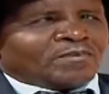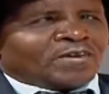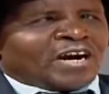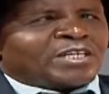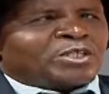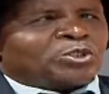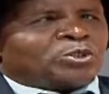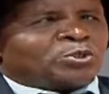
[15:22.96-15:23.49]

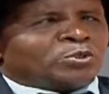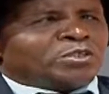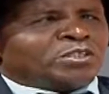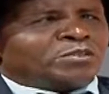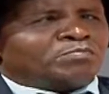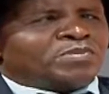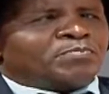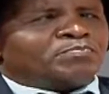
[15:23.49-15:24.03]
I
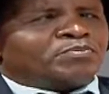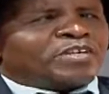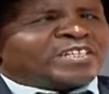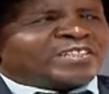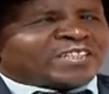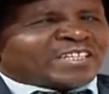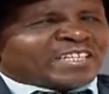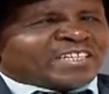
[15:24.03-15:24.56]
shouldn't be
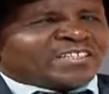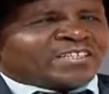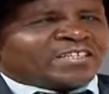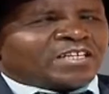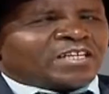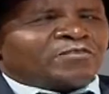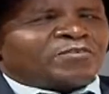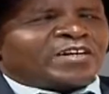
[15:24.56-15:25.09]
president
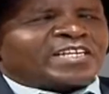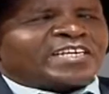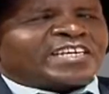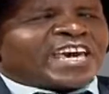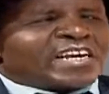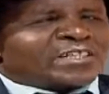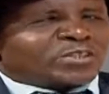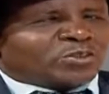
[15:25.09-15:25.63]
if I
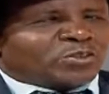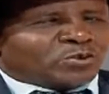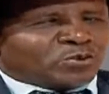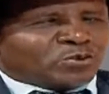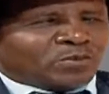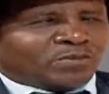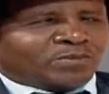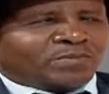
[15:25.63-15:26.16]
can't
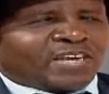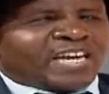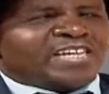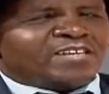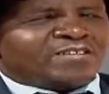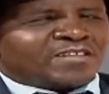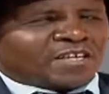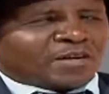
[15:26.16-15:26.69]
do
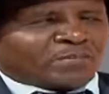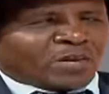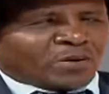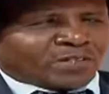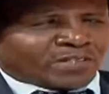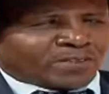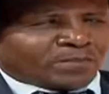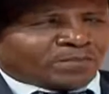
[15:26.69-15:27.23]
anything
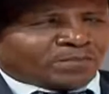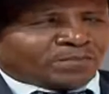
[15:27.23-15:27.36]
about it.